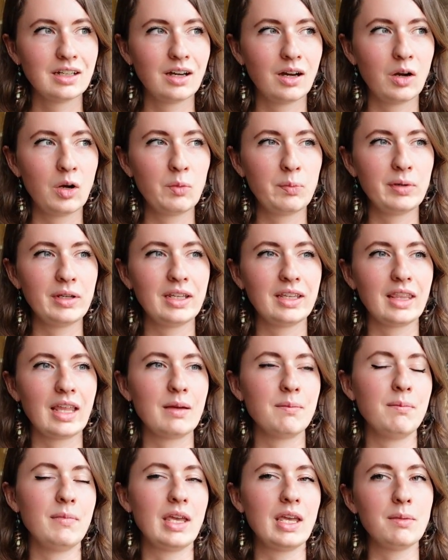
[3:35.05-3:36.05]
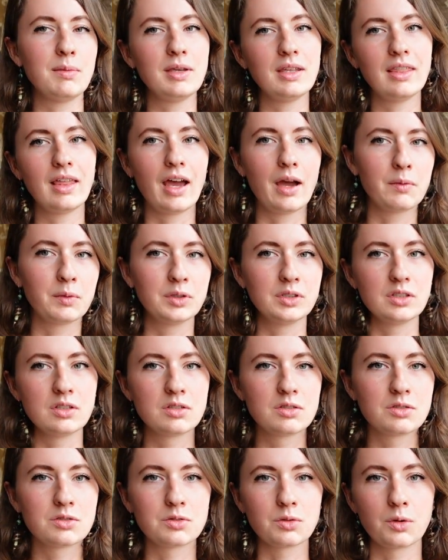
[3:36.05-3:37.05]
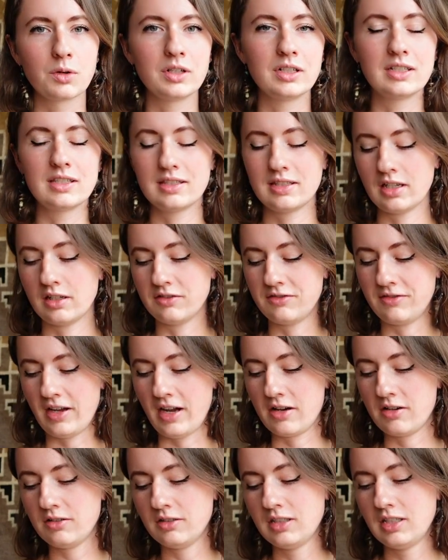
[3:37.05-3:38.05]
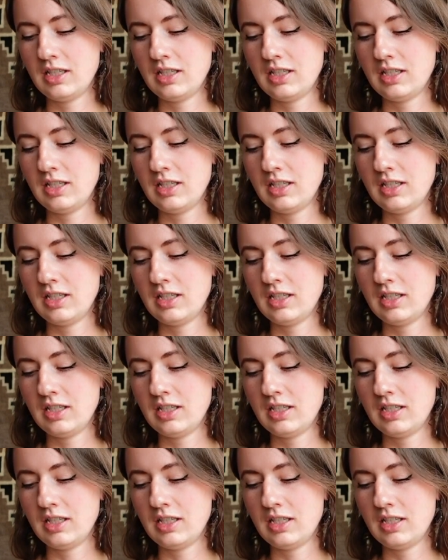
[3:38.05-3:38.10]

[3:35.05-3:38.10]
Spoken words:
hoping that maybe that would sort itself out.